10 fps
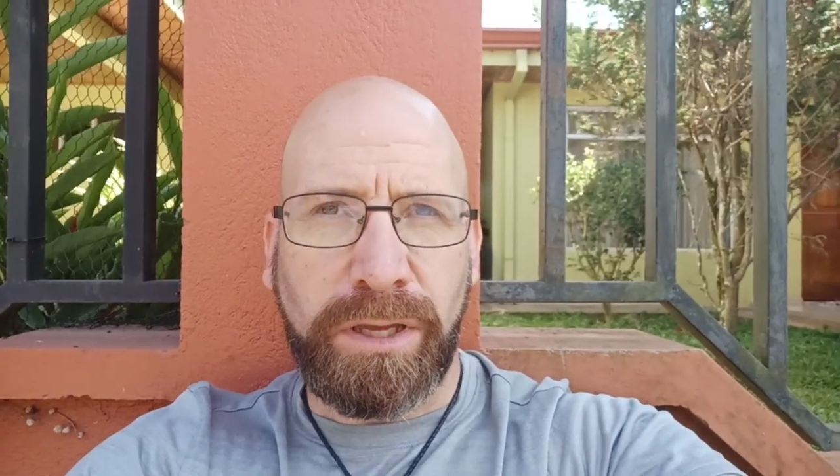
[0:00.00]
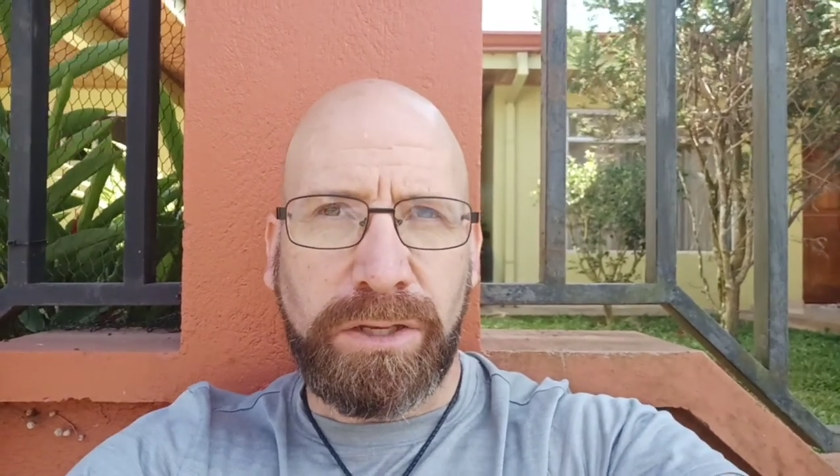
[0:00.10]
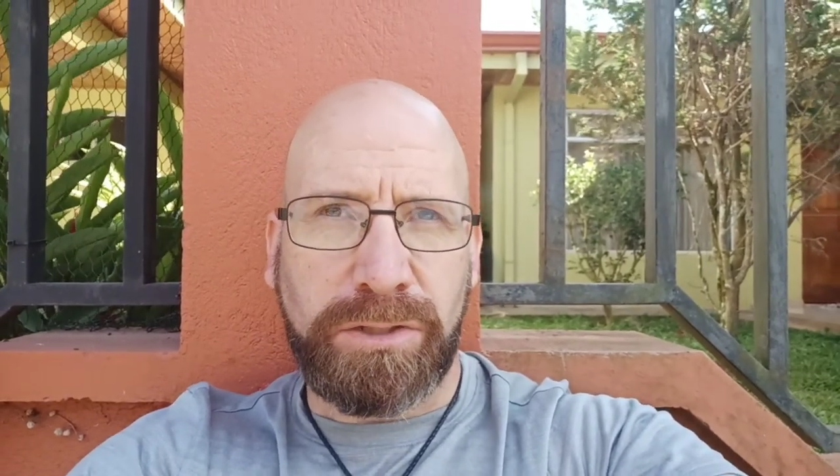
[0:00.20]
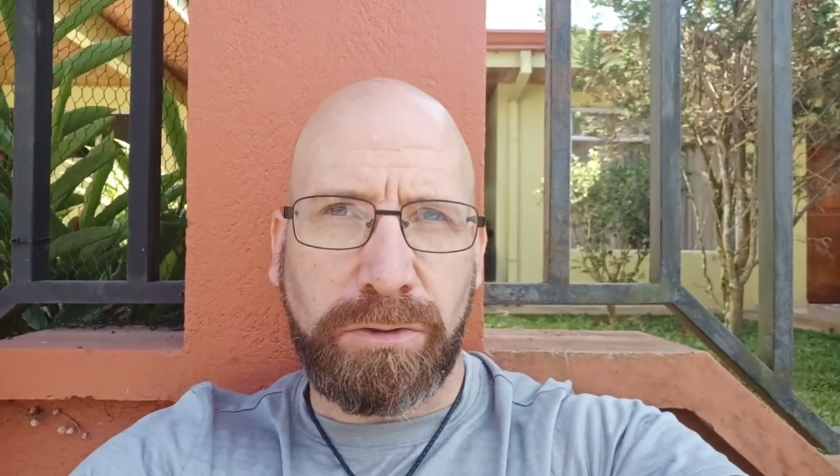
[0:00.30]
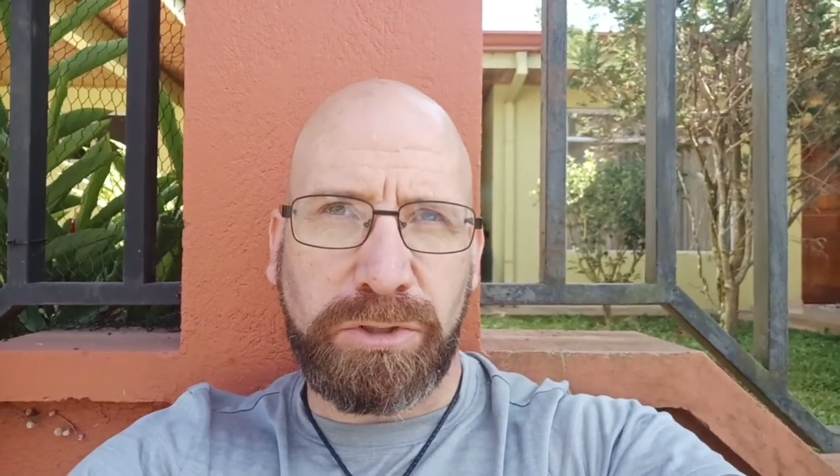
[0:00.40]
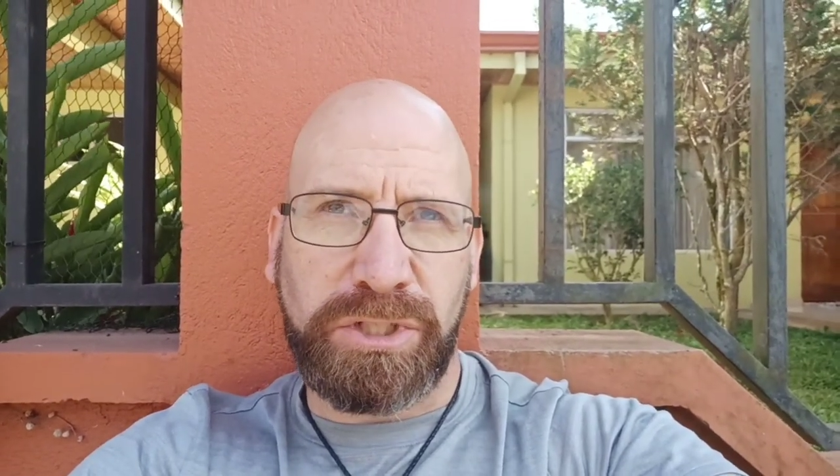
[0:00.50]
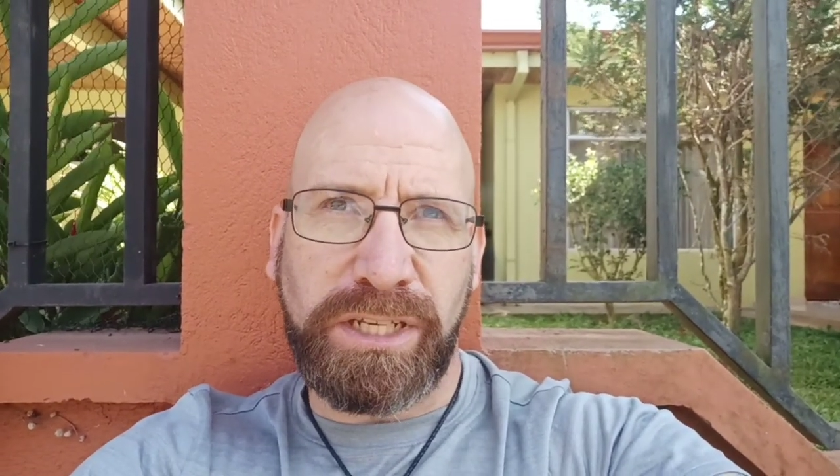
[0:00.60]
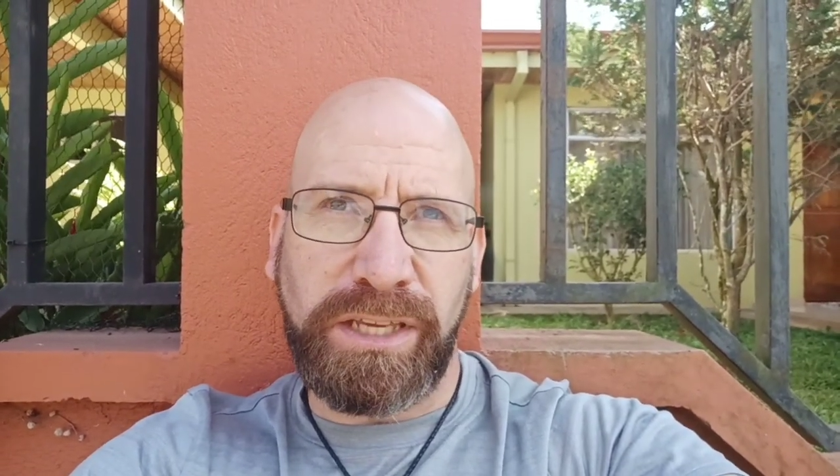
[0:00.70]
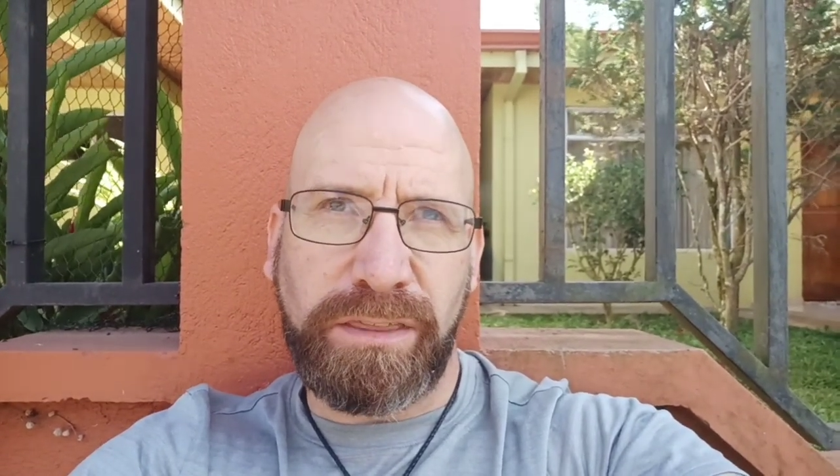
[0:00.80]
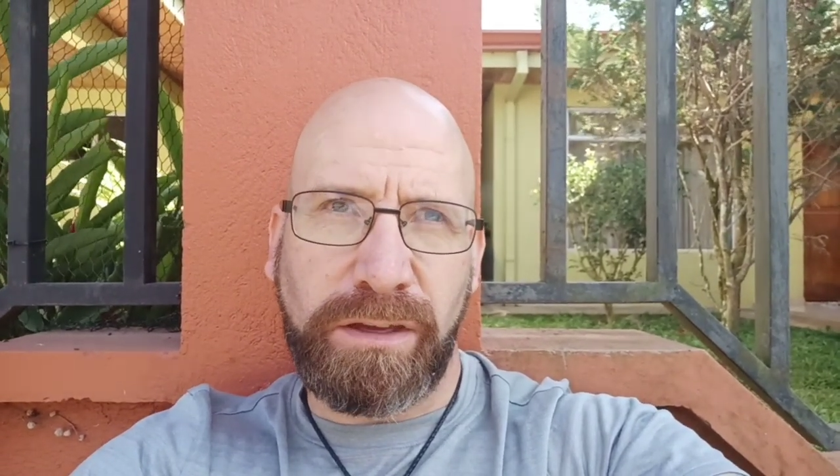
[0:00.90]
so
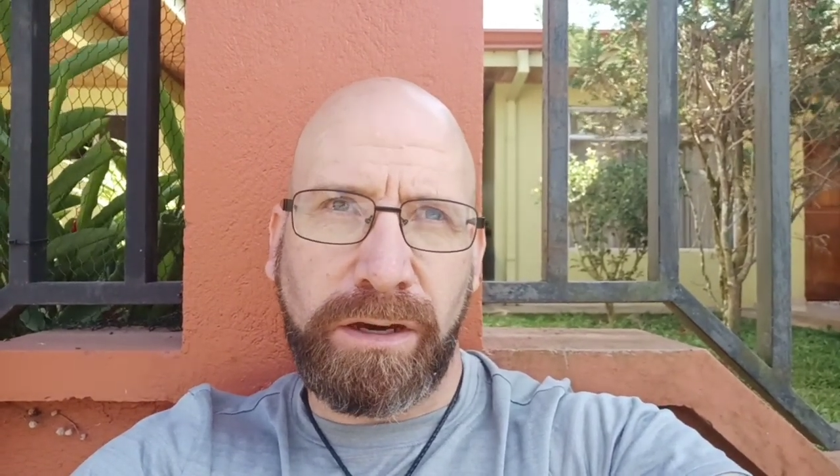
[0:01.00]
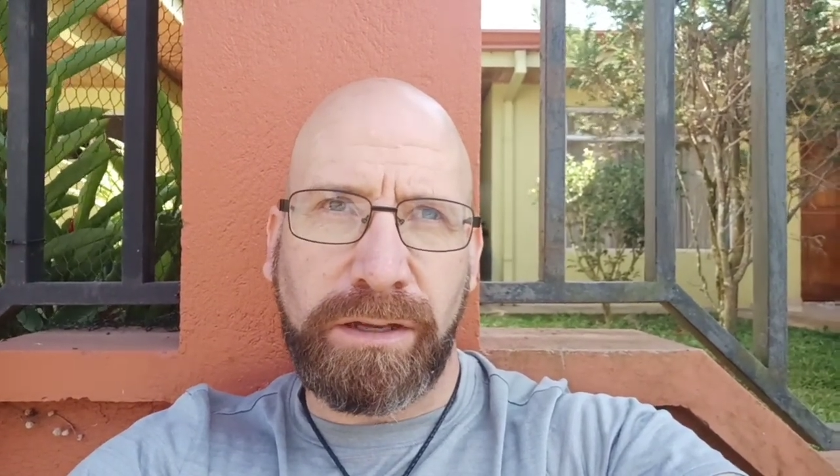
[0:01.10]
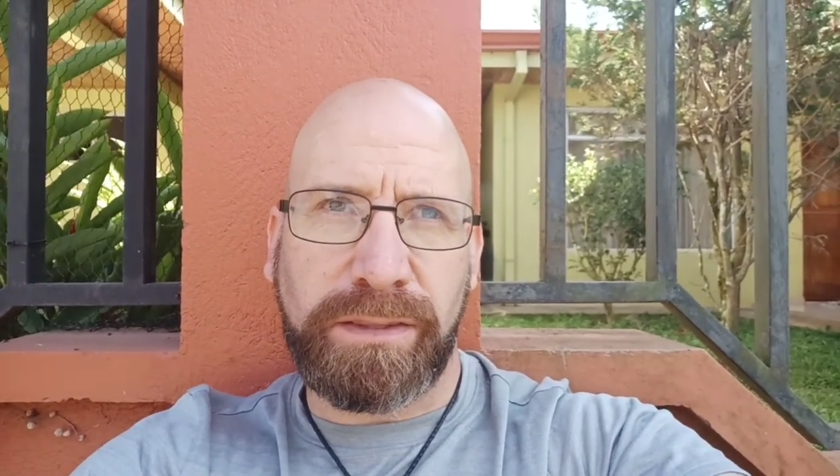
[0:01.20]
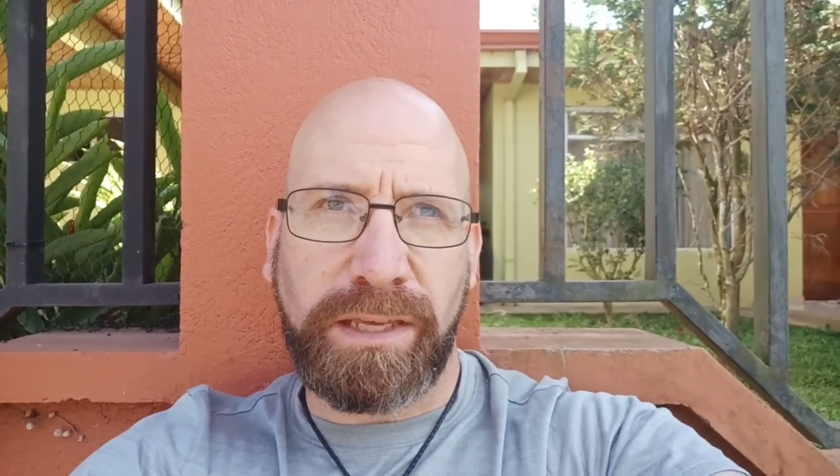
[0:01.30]
she thought